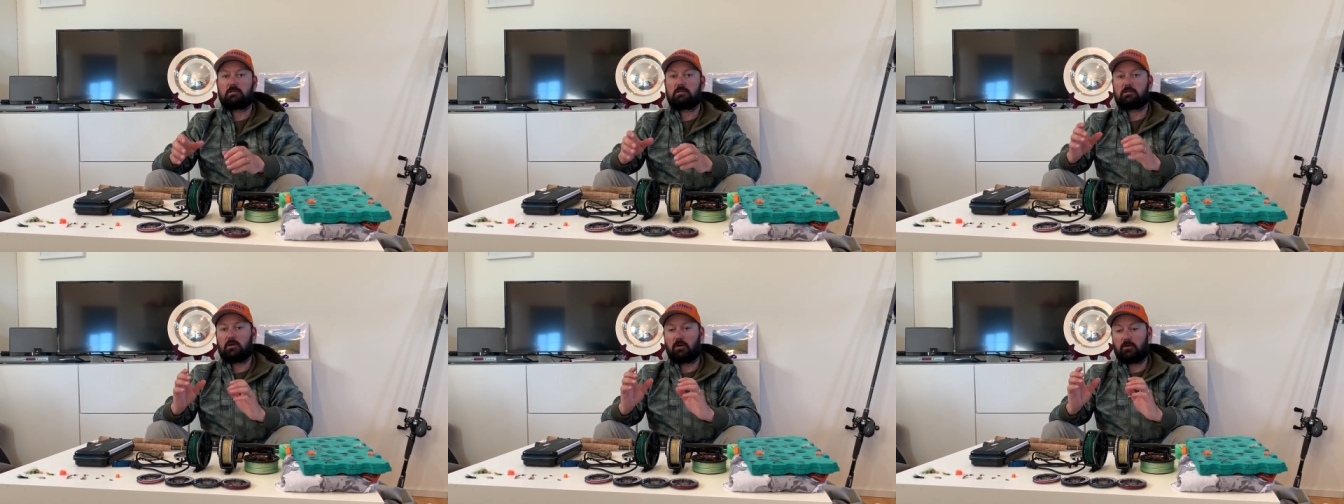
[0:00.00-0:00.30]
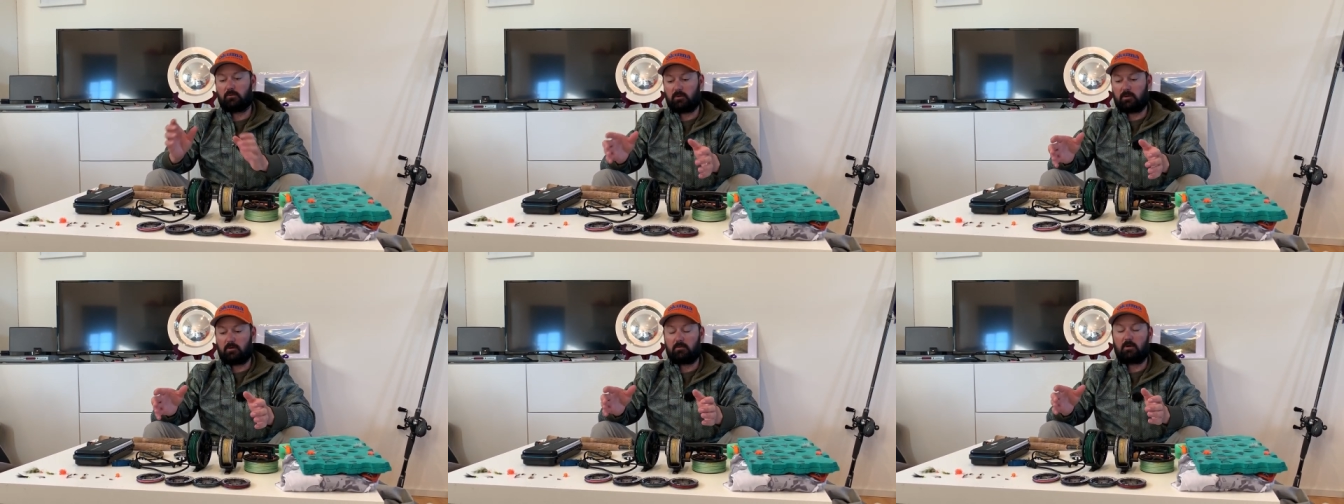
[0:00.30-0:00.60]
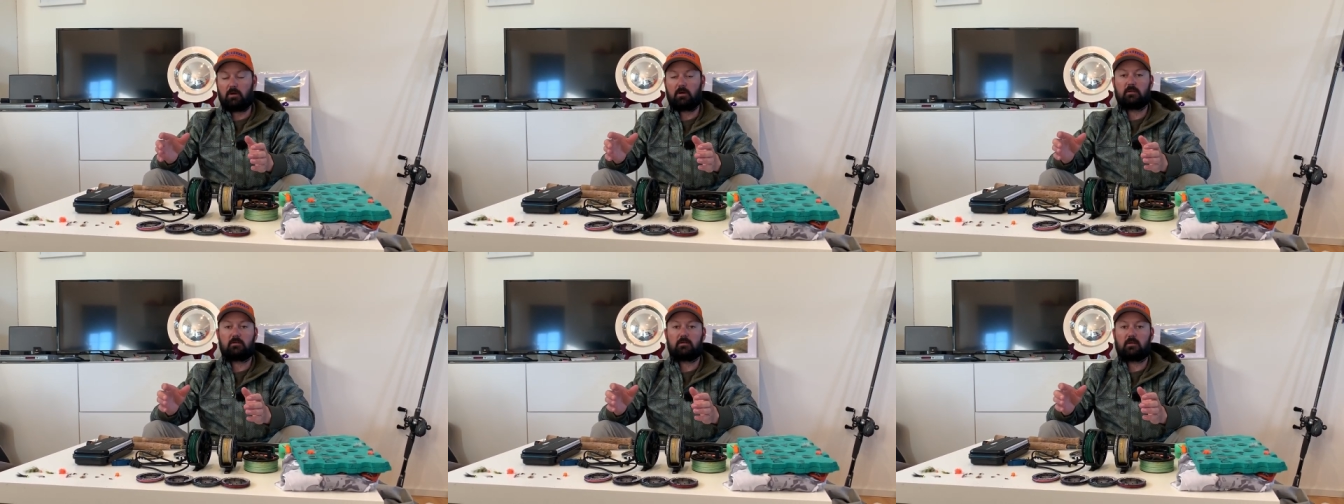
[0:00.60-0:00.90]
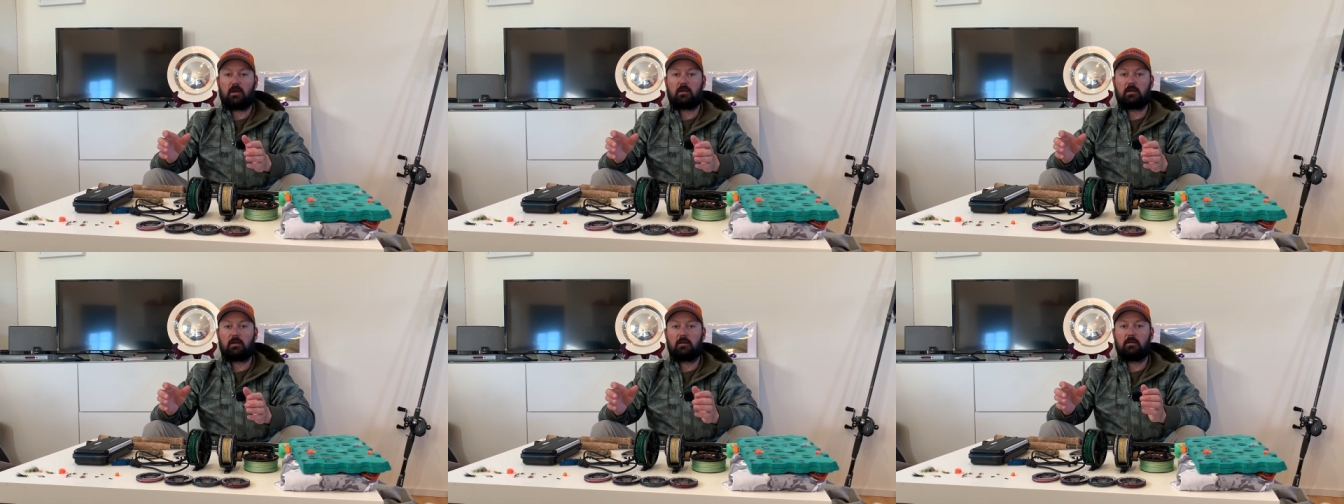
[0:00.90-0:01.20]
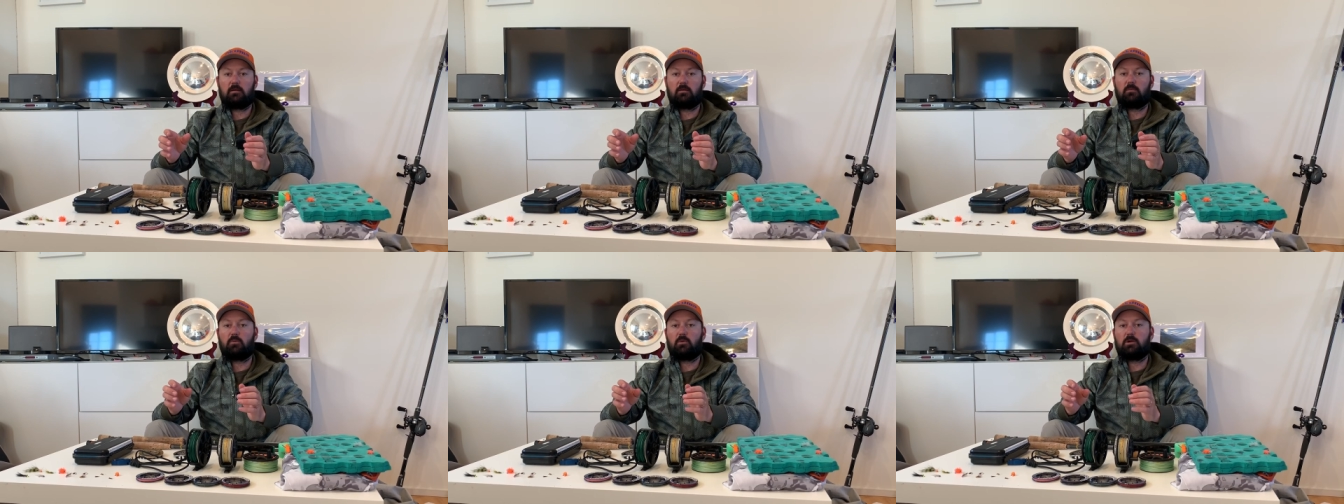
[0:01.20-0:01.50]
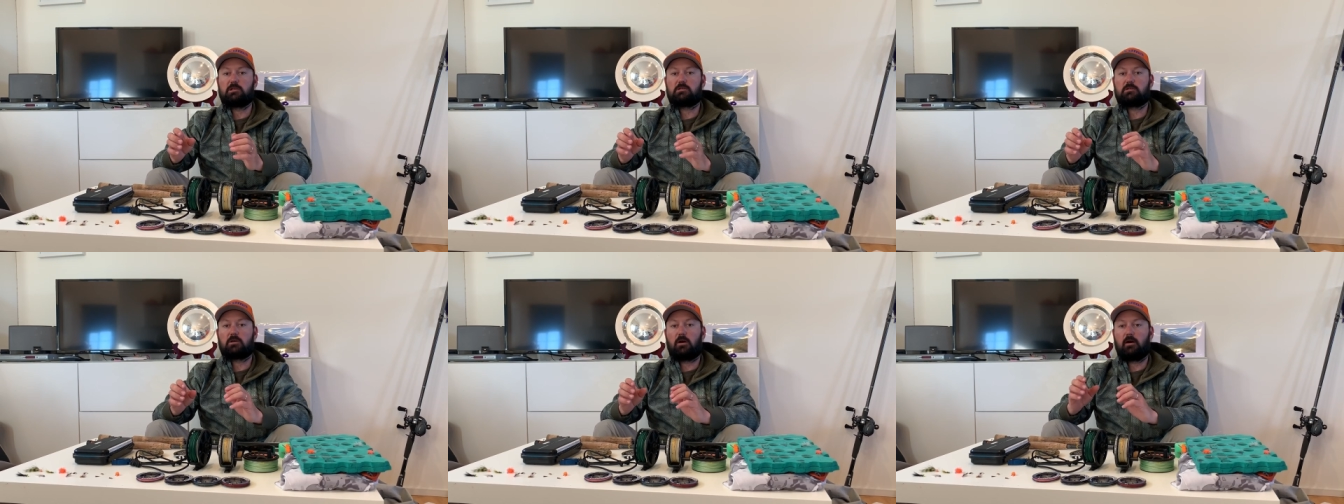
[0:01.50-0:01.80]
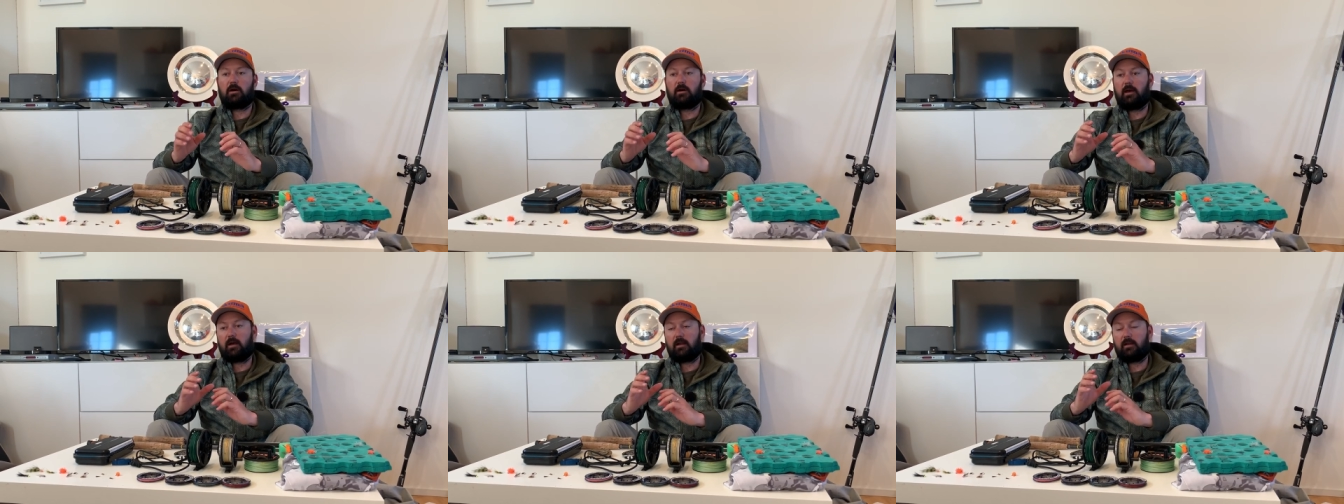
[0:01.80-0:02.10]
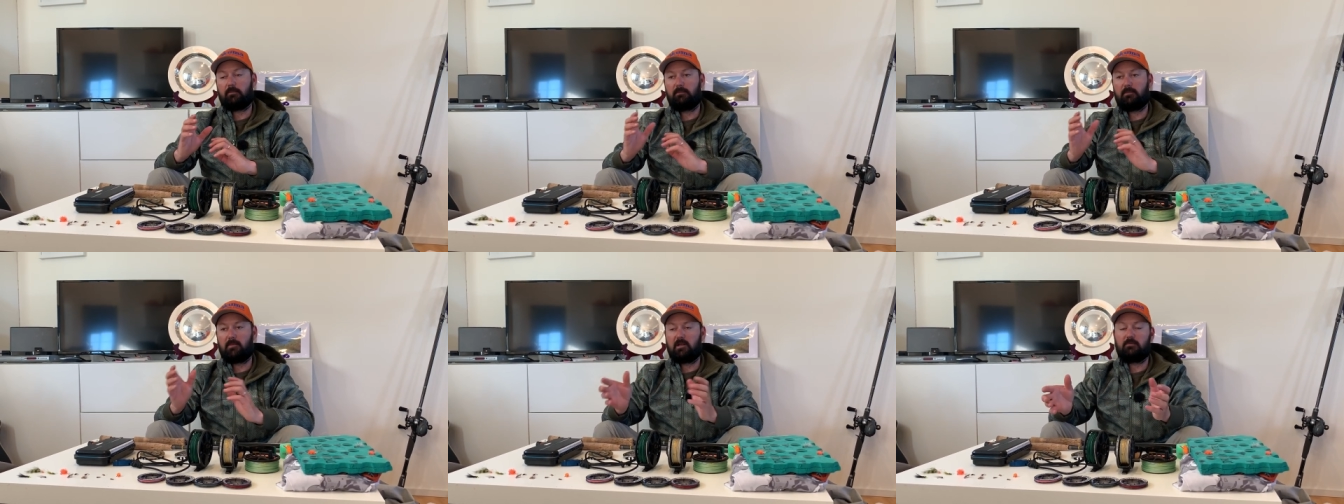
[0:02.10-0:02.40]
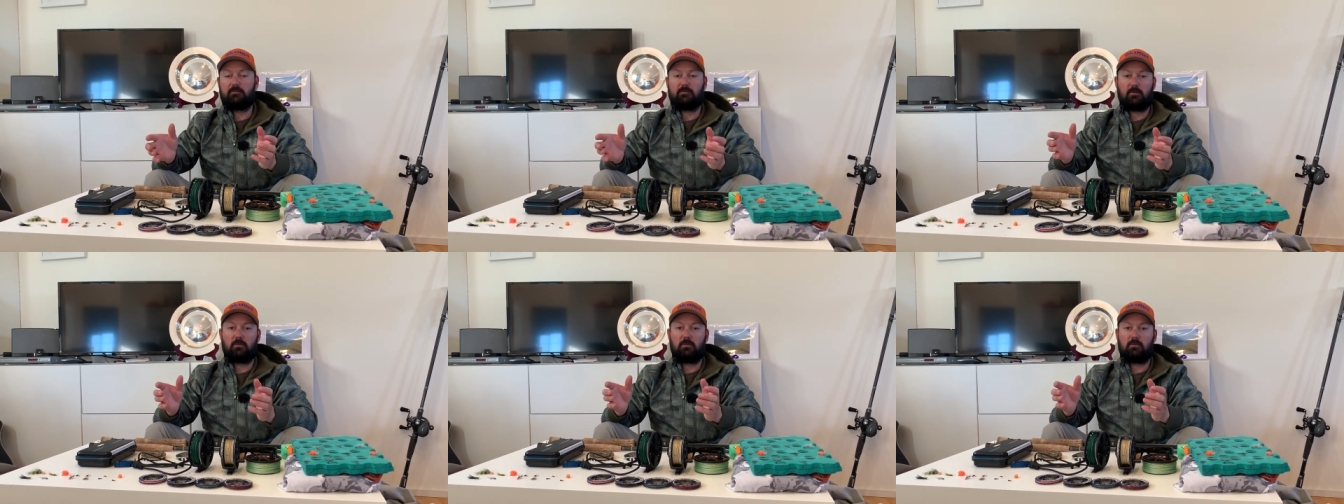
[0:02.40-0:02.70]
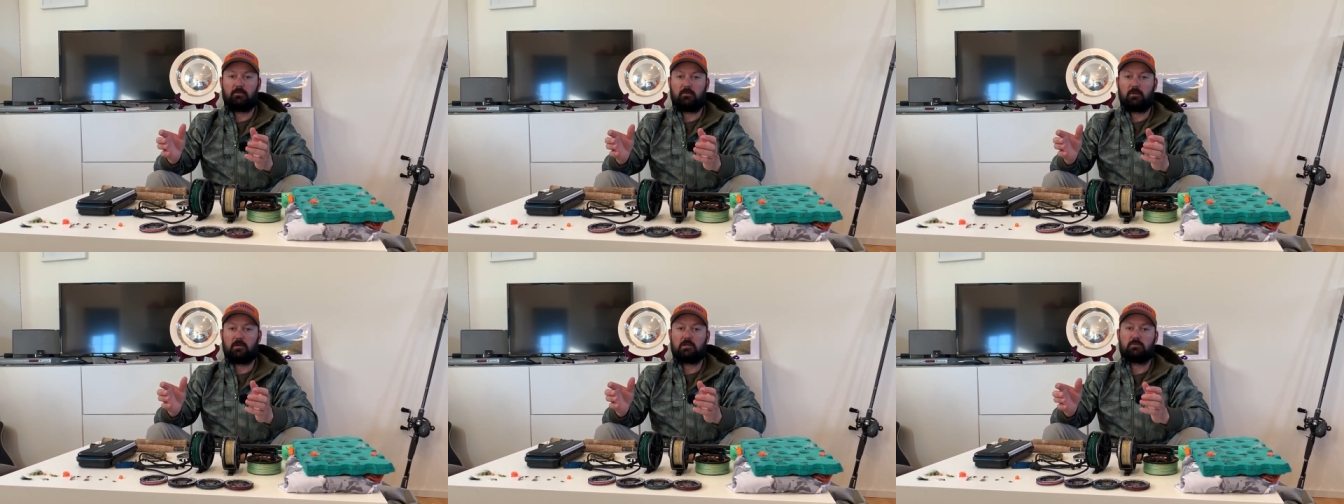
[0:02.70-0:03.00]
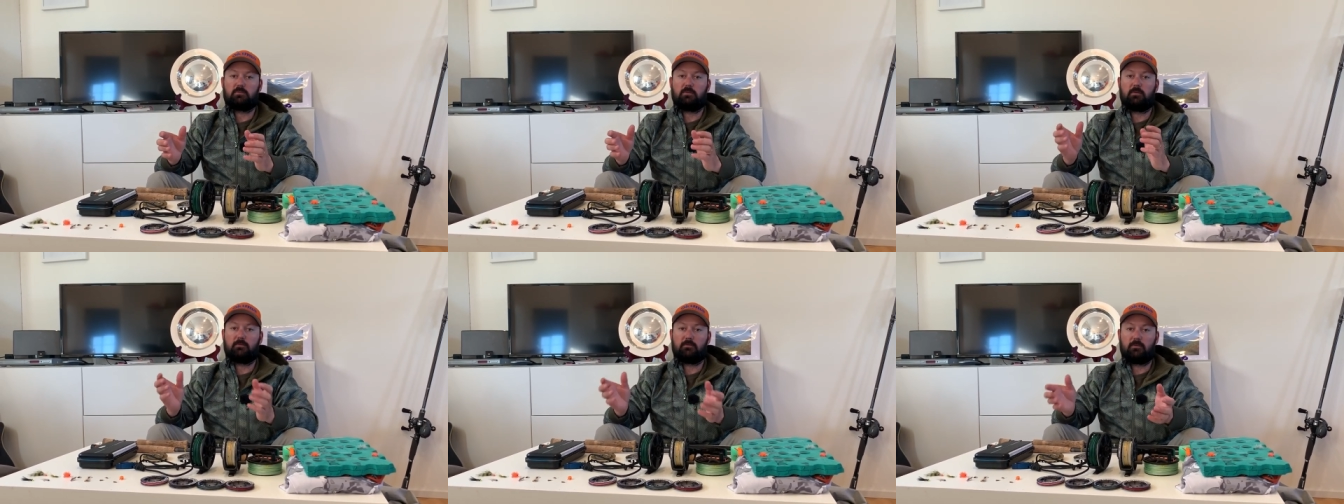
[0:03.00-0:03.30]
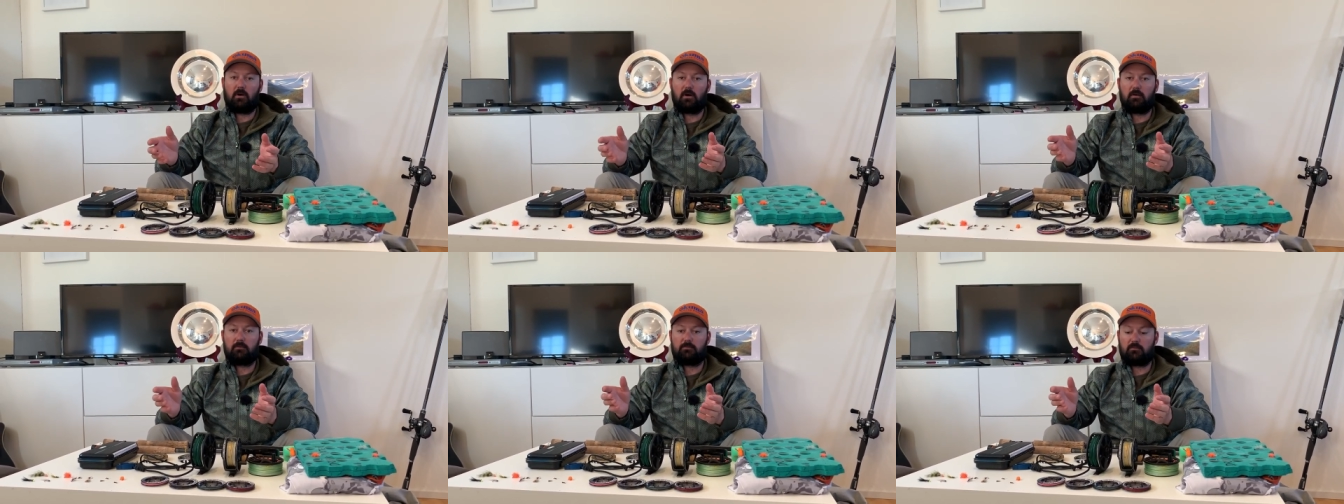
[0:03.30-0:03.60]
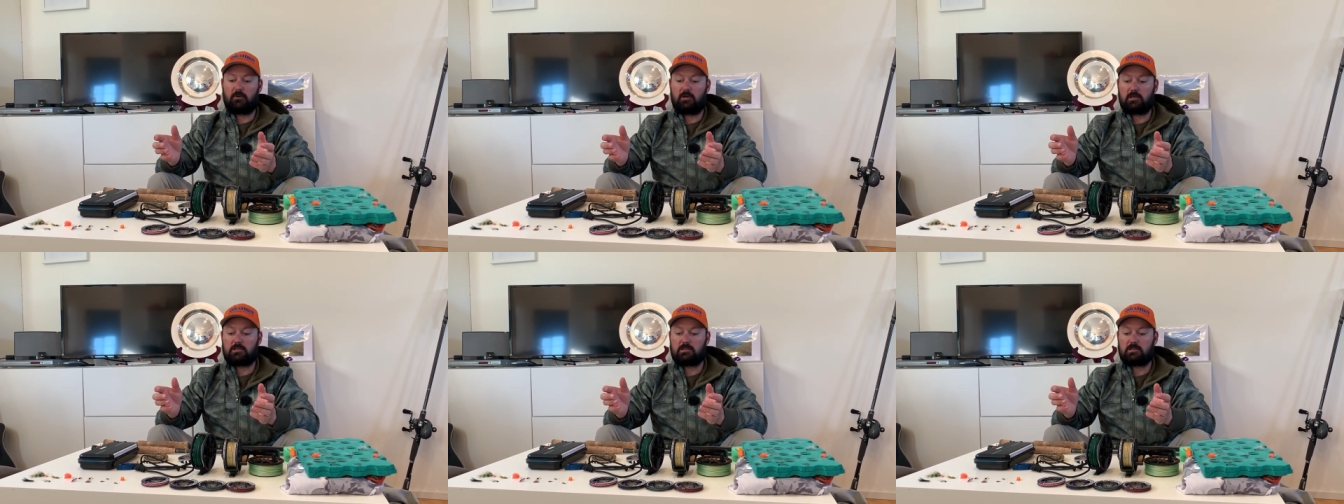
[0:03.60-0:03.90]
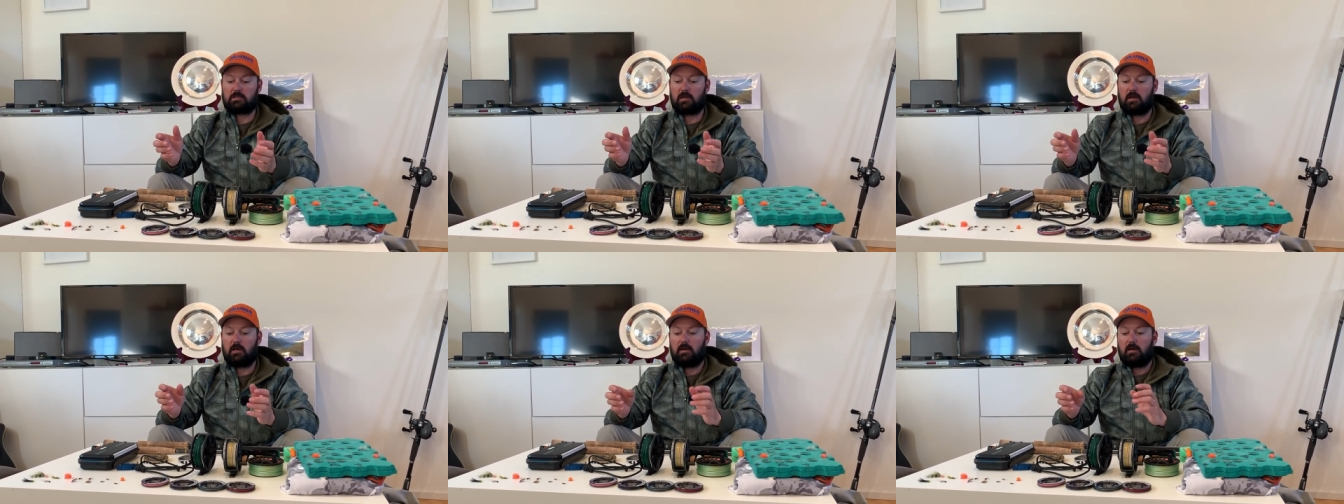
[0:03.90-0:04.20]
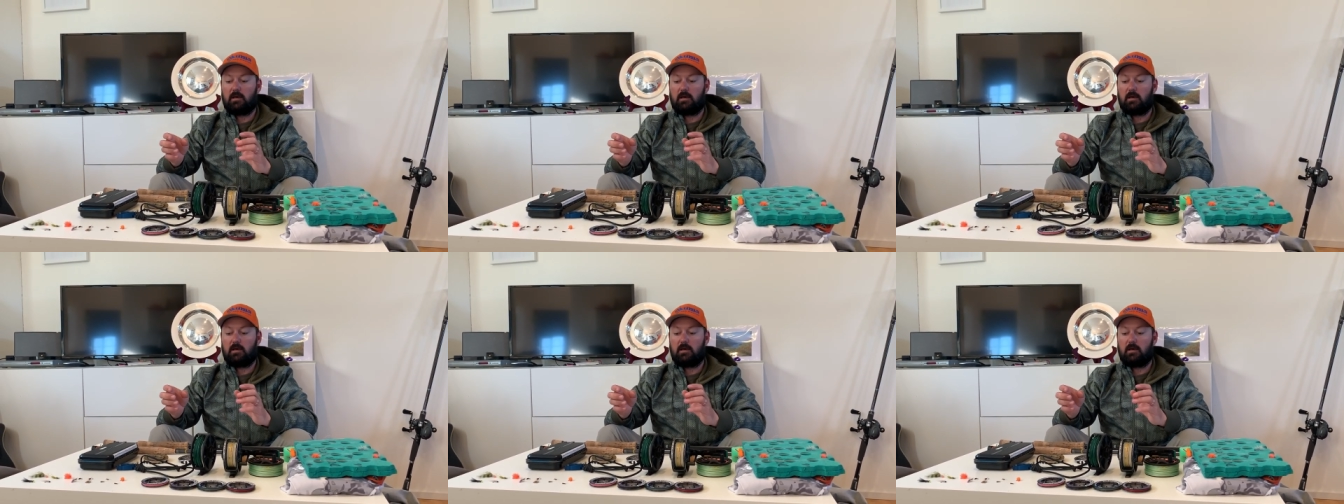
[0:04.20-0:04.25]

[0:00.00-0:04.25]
Tongariro second, which I had a midfield finish with five fish.